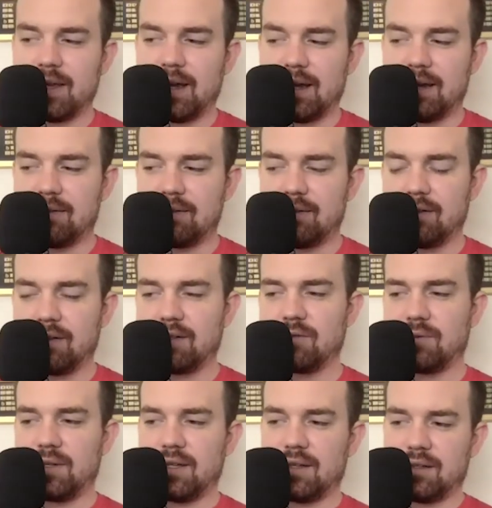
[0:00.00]
Yeah, mm-hmm. no,
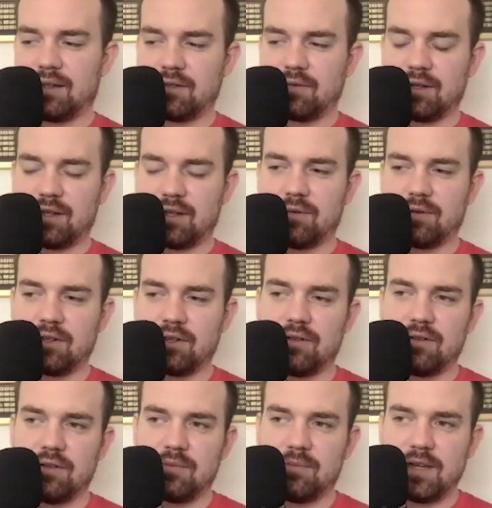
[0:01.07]
that's really that's really cool. You
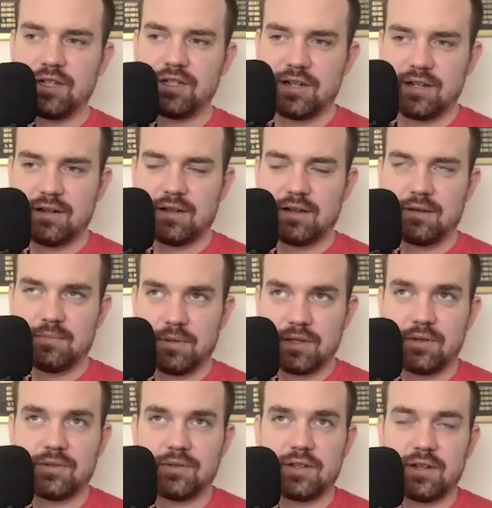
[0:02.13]
you mentioned
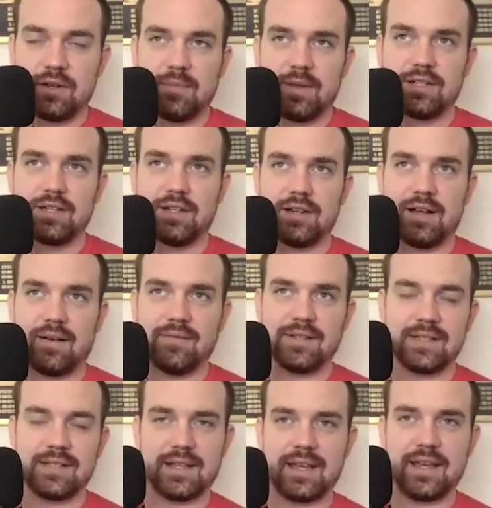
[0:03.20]
abuse, so you mentioned
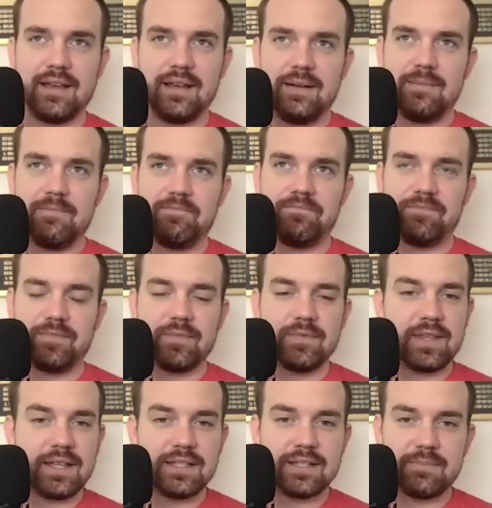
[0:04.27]
obviously
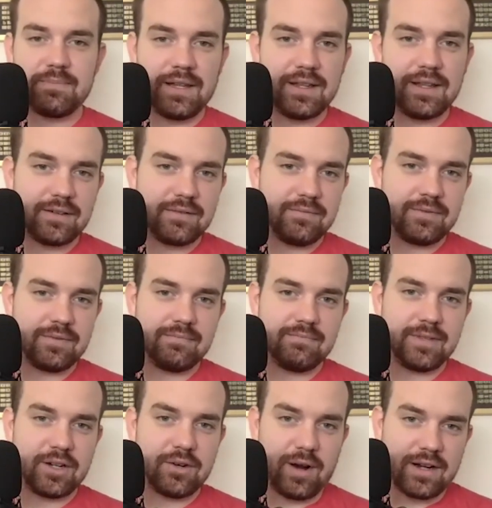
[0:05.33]
that's been the
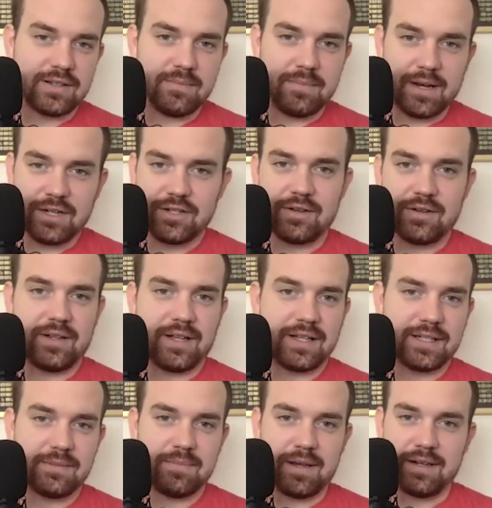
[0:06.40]
the crux of my show. Like
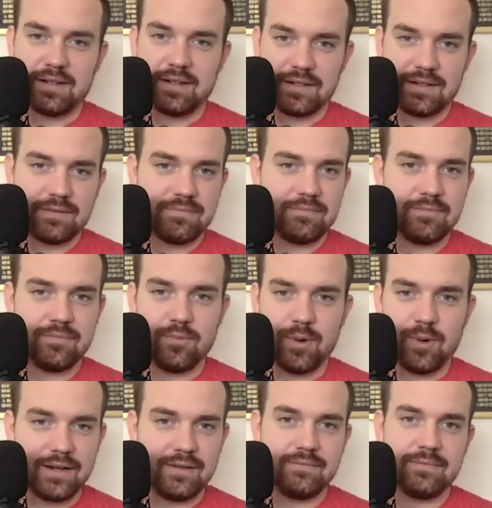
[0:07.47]
it's been just
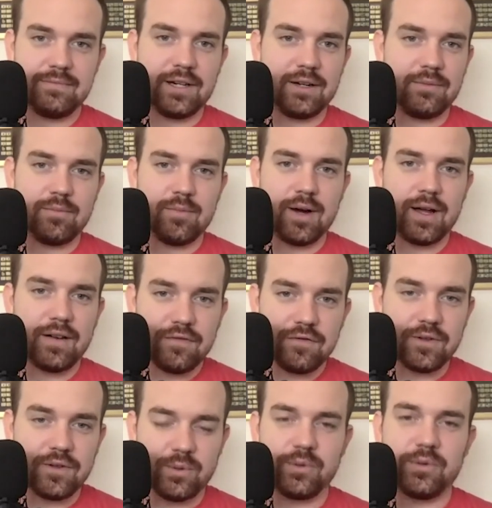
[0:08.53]
what you know what
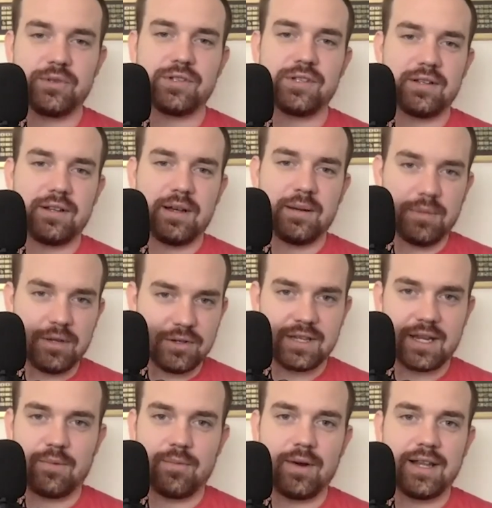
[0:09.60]
fuels abuse.
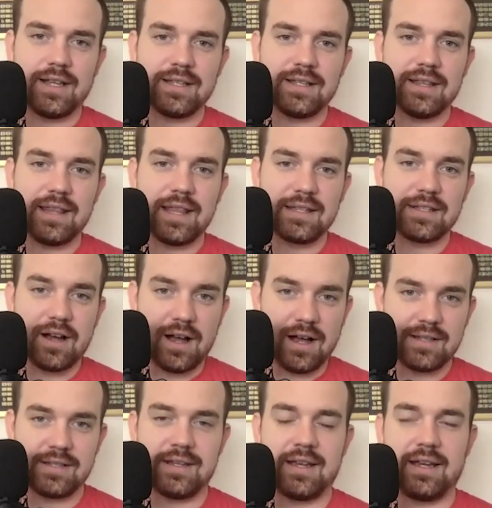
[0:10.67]
Like what is it that's
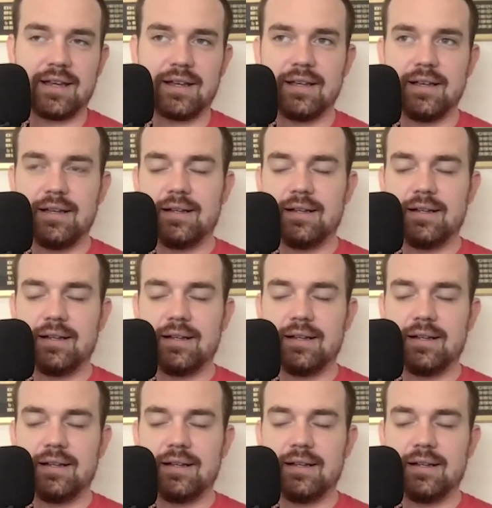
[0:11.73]
causing